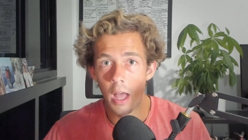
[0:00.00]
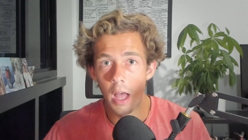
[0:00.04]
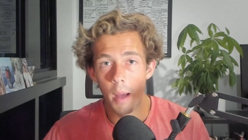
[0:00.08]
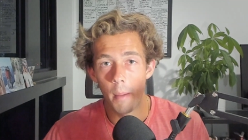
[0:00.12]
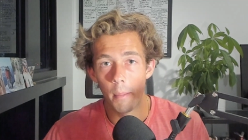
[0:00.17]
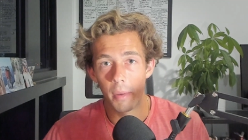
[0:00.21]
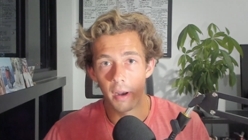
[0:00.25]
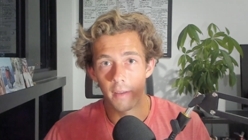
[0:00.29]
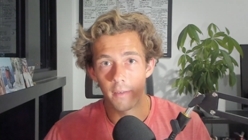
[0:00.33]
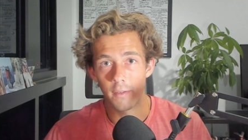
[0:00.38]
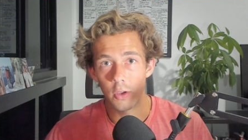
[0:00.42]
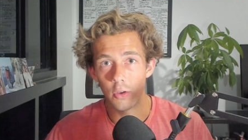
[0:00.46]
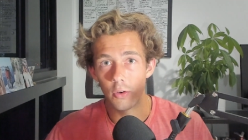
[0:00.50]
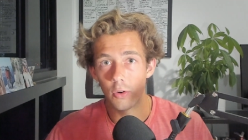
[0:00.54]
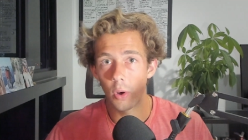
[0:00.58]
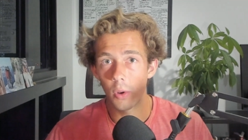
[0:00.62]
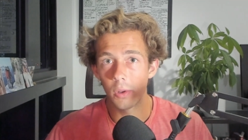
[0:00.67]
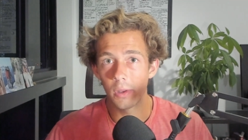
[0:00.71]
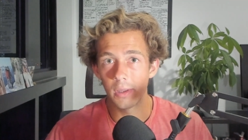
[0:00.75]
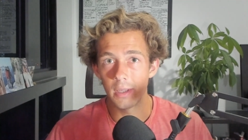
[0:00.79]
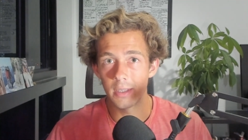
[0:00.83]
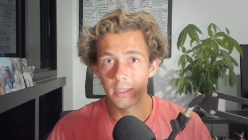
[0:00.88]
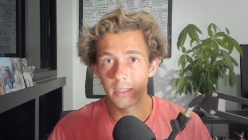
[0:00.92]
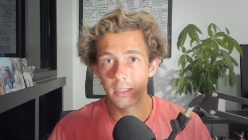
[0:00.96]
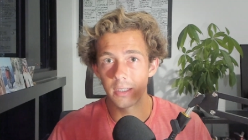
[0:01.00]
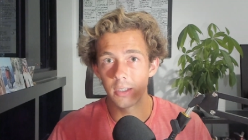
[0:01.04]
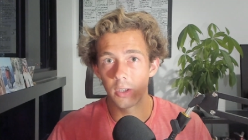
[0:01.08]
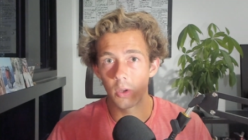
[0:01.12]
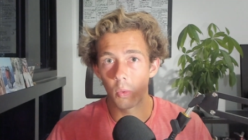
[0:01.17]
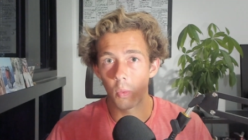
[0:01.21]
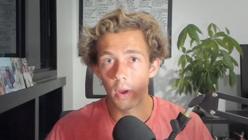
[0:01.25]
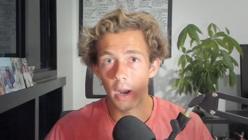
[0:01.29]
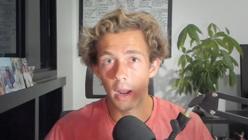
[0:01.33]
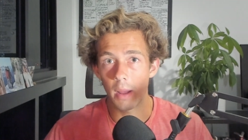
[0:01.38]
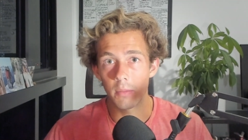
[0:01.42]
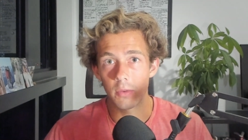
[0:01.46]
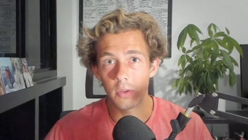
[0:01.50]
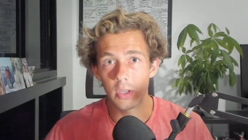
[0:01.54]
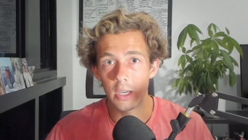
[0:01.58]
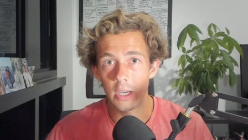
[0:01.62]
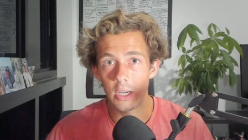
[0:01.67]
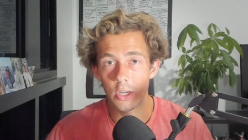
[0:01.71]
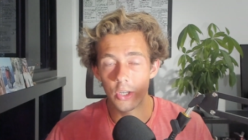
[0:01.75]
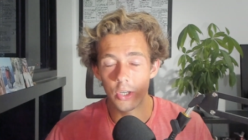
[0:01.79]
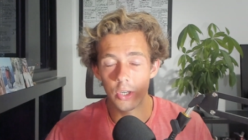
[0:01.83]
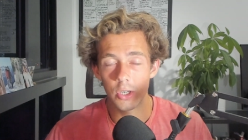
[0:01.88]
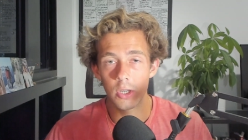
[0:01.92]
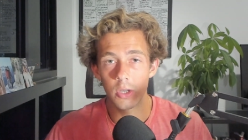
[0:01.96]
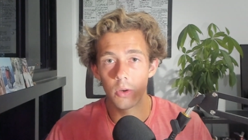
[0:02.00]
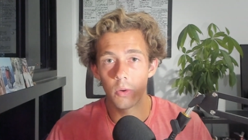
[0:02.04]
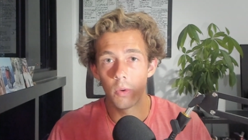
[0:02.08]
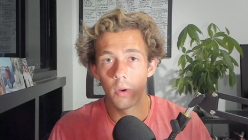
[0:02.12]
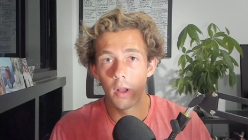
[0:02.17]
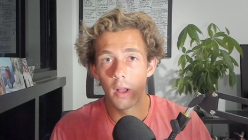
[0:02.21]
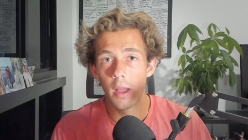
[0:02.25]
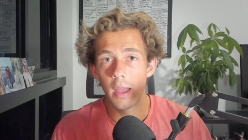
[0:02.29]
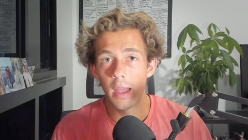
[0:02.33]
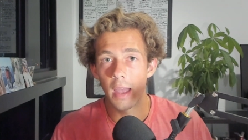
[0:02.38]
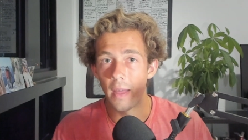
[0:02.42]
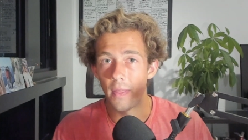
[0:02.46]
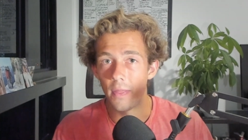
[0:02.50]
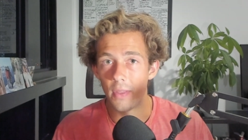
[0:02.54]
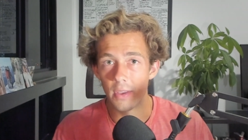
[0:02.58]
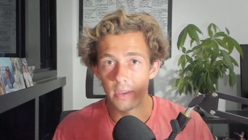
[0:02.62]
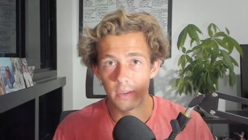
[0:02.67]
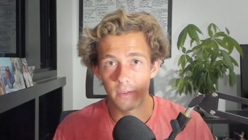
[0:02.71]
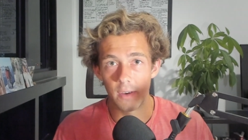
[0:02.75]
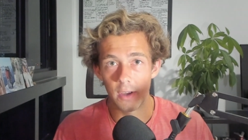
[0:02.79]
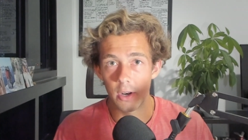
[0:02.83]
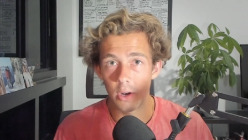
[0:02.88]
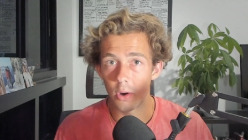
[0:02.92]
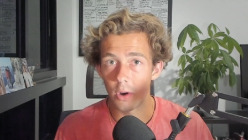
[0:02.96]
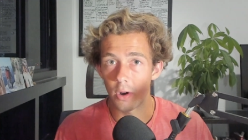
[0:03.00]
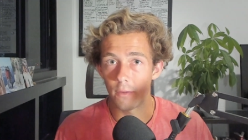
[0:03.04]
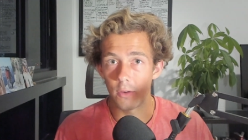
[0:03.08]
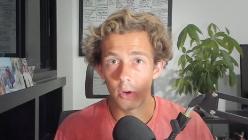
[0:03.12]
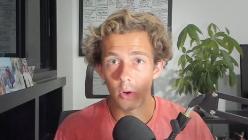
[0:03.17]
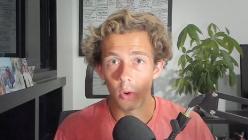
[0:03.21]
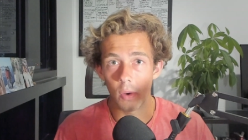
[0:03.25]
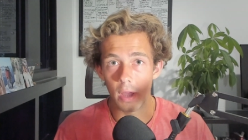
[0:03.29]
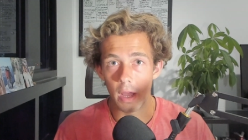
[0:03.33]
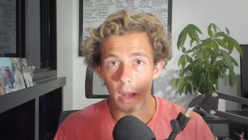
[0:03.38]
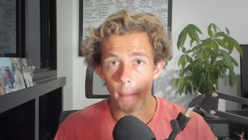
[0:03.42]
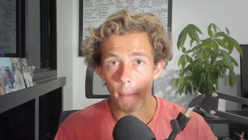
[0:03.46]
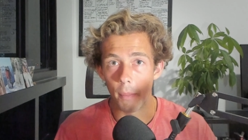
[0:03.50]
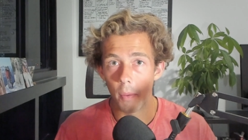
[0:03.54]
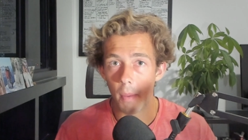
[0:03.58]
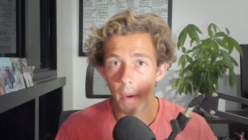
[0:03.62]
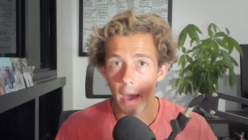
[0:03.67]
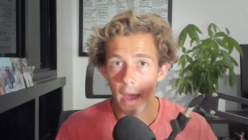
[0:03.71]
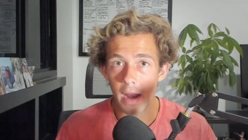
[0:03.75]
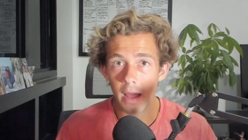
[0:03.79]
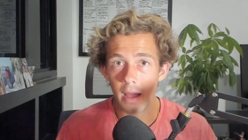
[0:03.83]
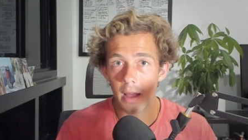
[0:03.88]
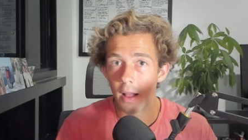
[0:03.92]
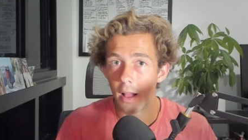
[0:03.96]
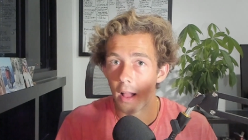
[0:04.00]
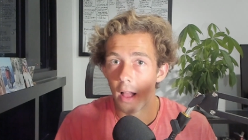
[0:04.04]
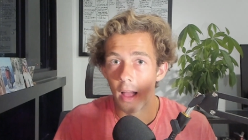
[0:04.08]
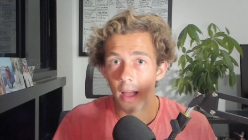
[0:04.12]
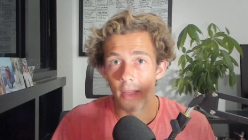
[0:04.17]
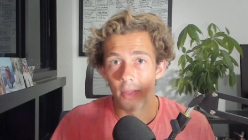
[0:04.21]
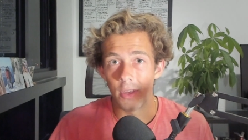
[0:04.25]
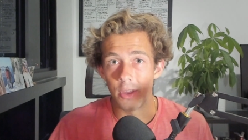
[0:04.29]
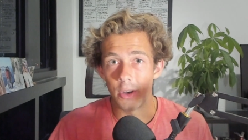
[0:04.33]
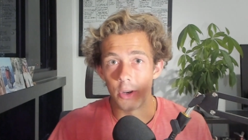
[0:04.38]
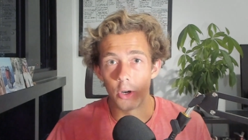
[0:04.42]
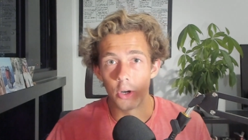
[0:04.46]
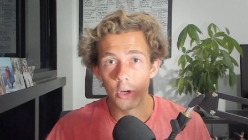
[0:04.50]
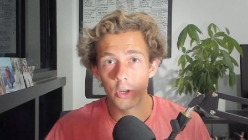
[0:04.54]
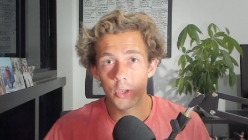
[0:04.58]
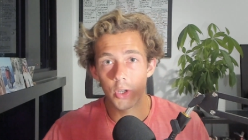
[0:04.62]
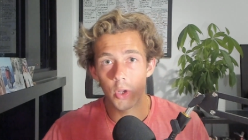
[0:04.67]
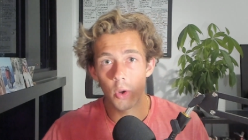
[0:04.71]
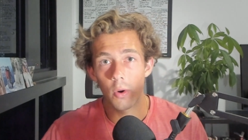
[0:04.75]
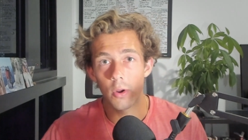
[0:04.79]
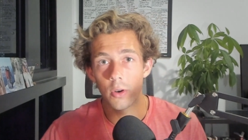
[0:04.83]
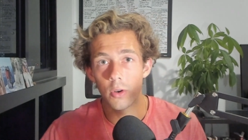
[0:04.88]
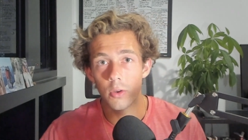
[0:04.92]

But if you don't listen to what I'm teaching you in this video and if you don't implement it, then you're just going